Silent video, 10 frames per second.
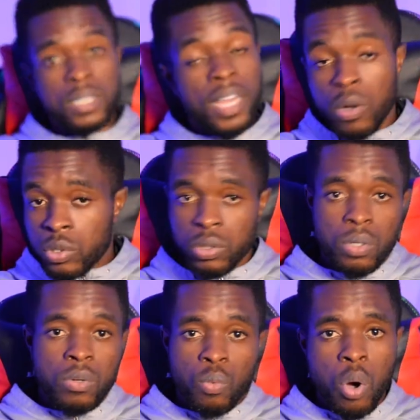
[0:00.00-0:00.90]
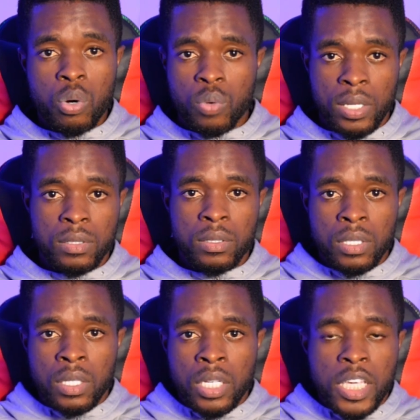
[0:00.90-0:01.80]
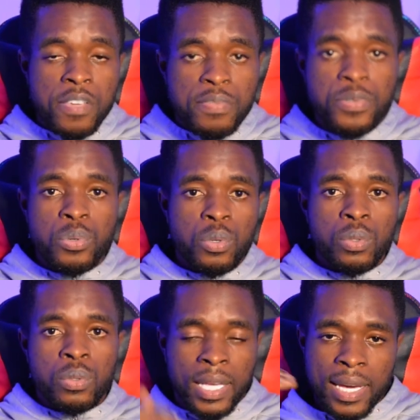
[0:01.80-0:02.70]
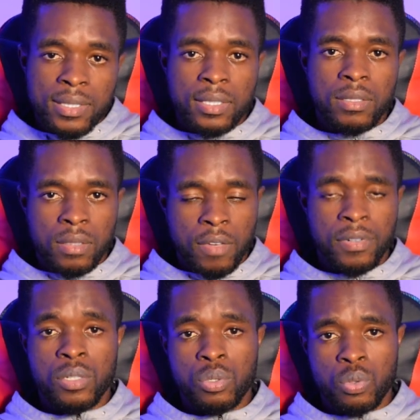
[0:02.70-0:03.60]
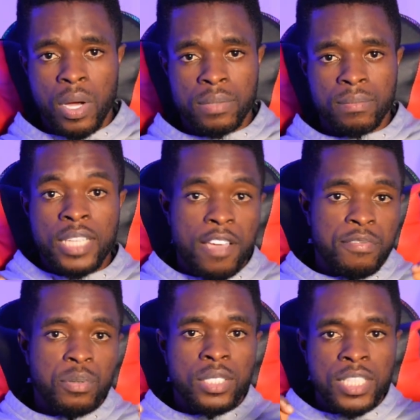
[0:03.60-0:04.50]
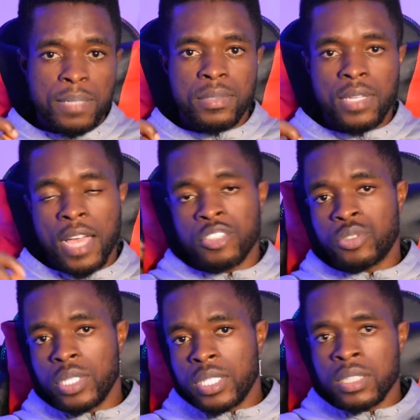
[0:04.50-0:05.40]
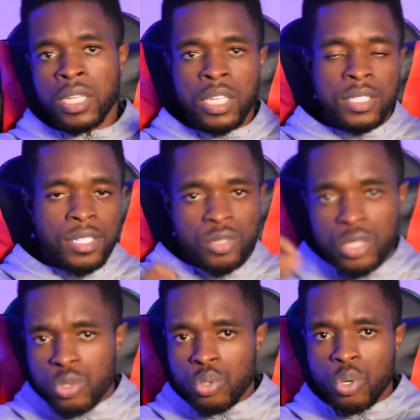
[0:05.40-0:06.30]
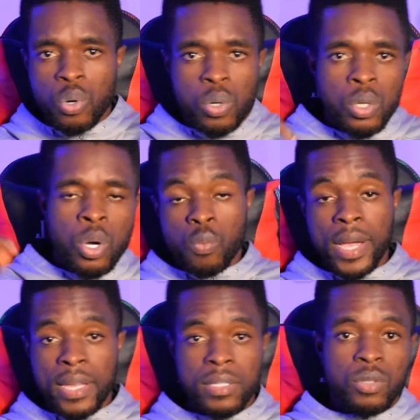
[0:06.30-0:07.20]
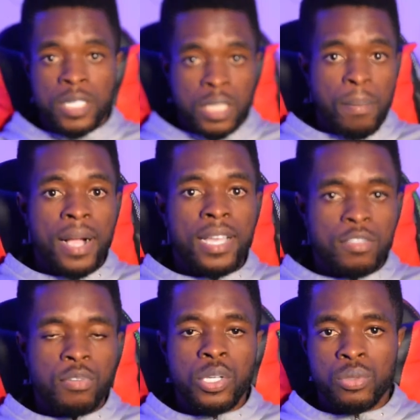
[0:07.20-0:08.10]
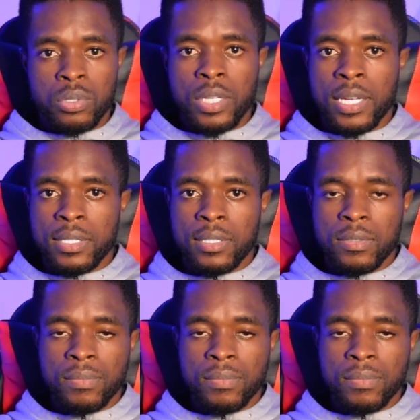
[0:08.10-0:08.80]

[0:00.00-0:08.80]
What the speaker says: They also work well if you get a very good one. There are a few tips and tricks that you need to know when in the market for used gadgets.